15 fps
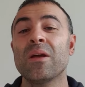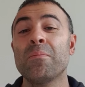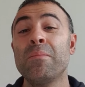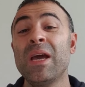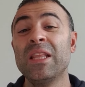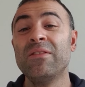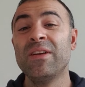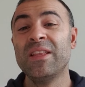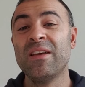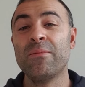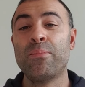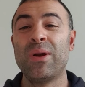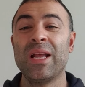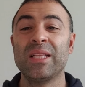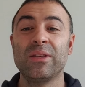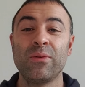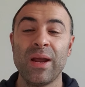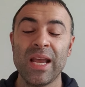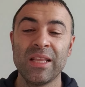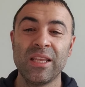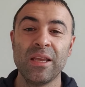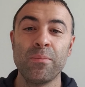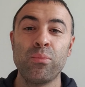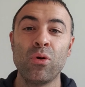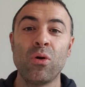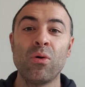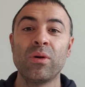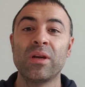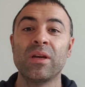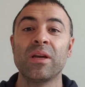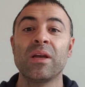Medvedev played great. He broke